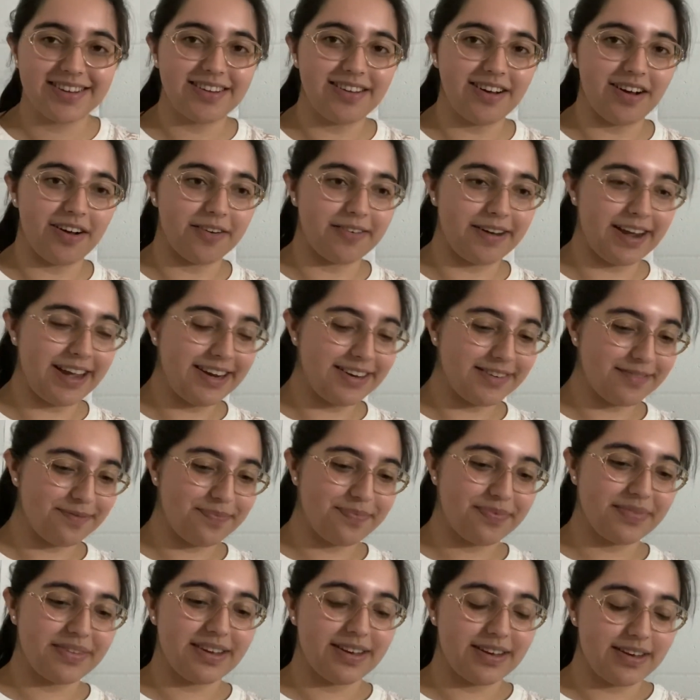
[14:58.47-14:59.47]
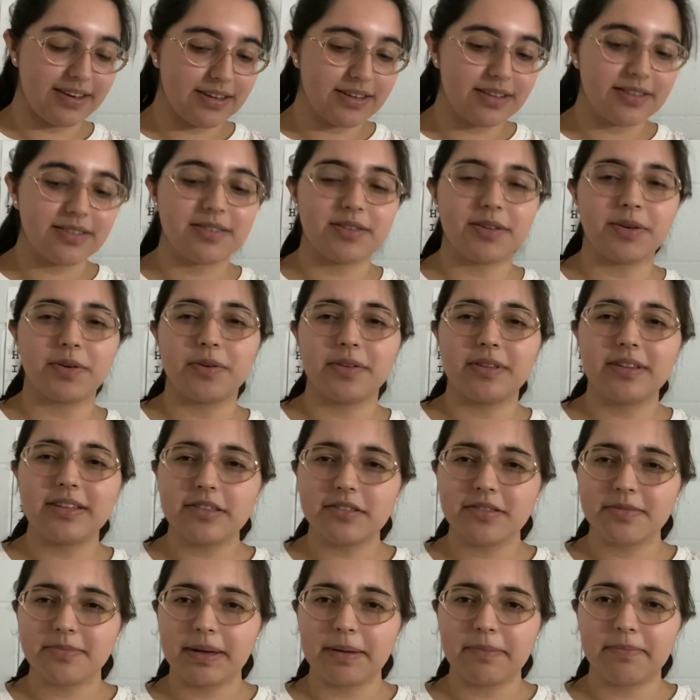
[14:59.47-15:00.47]
Alright, so
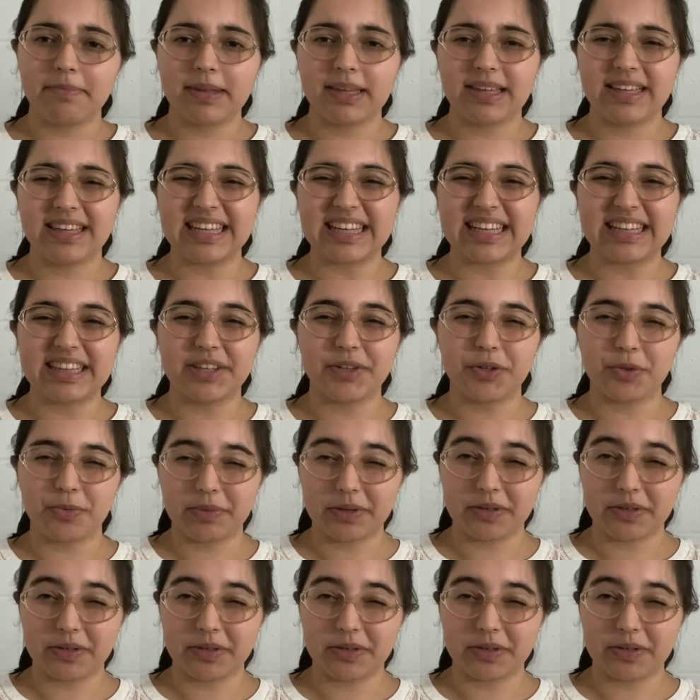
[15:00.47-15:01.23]
this might be a little bit